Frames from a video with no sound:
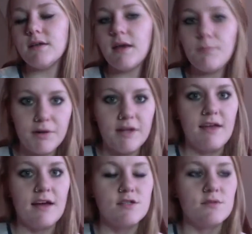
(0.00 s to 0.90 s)
Putting
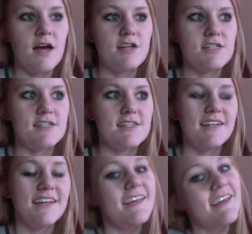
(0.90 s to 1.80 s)
that. So not just,
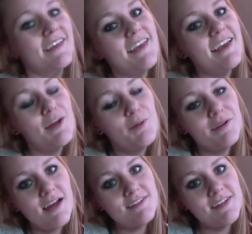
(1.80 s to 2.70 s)
yay, I worked
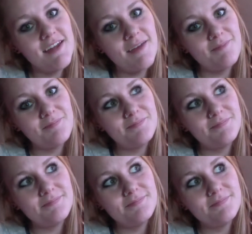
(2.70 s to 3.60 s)
out today.
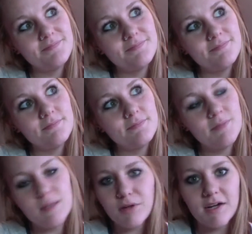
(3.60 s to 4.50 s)

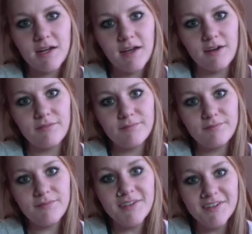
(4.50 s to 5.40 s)
People aren't going to care.
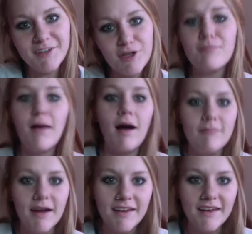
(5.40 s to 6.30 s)
Your mom
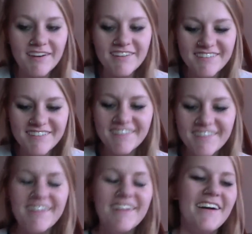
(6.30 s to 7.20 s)
might care.
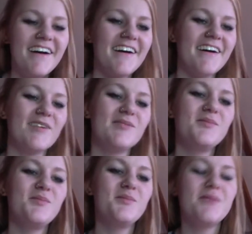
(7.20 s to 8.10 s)

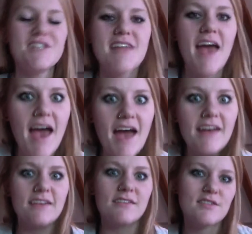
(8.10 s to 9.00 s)
But just
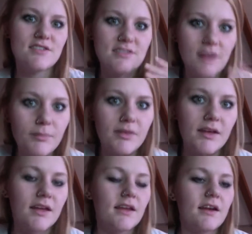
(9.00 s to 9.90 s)
adding
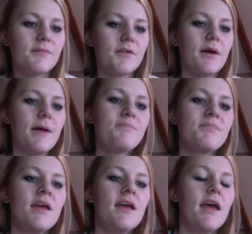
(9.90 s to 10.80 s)
something in there, okay?
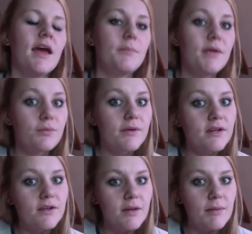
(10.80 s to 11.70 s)
And be
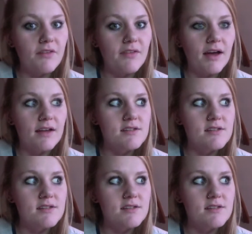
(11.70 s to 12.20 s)
real about that.